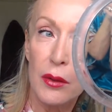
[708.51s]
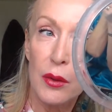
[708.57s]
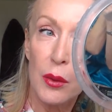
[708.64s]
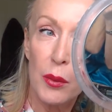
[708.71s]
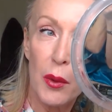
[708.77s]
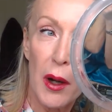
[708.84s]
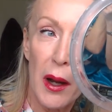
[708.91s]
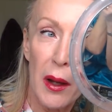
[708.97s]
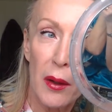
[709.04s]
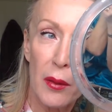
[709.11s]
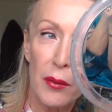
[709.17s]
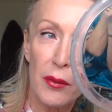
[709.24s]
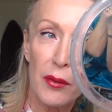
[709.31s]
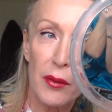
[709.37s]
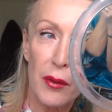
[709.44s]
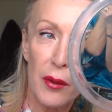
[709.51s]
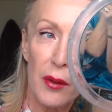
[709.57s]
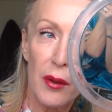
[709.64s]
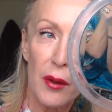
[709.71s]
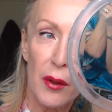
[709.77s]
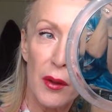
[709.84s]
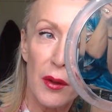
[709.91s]
your brows.
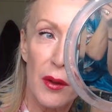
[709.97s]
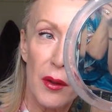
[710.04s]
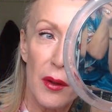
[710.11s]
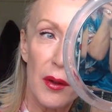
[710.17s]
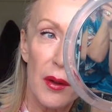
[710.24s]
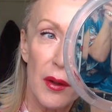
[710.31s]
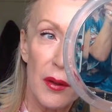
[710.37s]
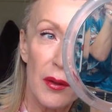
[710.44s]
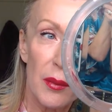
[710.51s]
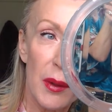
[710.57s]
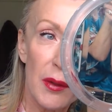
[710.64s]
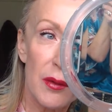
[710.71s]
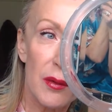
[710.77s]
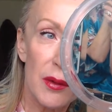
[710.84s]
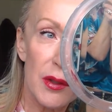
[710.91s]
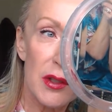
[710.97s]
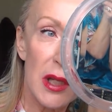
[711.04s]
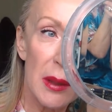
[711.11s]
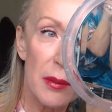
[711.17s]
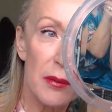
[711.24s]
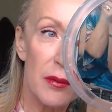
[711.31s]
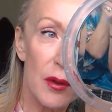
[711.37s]
Depends on the
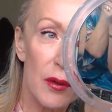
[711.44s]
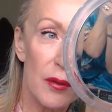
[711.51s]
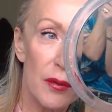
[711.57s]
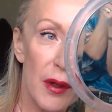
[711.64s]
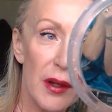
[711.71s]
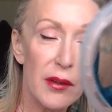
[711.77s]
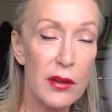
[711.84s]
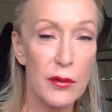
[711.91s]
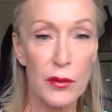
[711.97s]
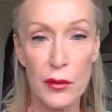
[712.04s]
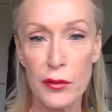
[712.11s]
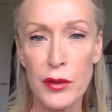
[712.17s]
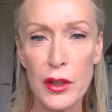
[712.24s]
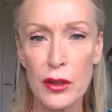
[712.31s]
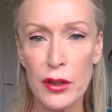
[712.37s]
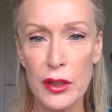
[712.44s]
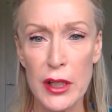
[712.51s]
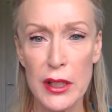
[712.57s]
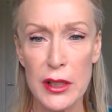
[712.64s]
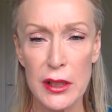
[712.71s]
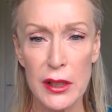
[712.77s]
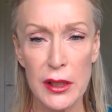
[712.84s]
shape of your face. If you feel you
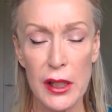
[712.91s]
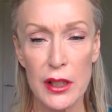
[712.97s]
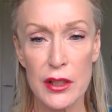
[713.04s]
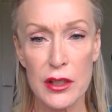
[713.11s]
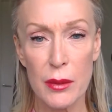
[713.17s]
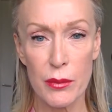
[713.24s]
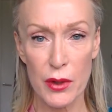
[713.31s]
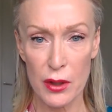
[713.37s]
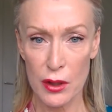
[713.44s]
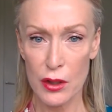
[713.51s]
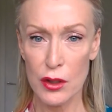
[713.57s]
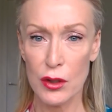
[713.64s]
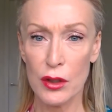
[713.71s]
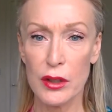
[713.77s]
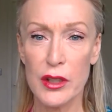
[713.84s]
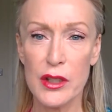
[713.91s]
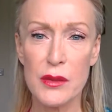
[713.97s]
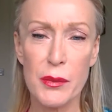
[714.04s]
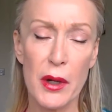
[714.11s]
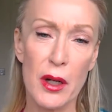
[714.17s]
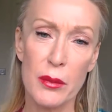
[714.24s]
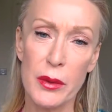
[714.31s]
need it, again, it's something that you can
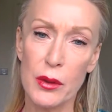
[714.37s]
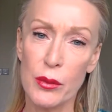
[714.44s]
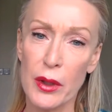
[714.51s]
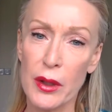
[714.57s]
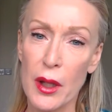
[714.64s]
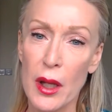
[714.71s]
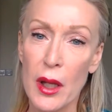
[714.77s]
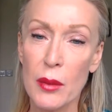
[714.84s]
experiment with.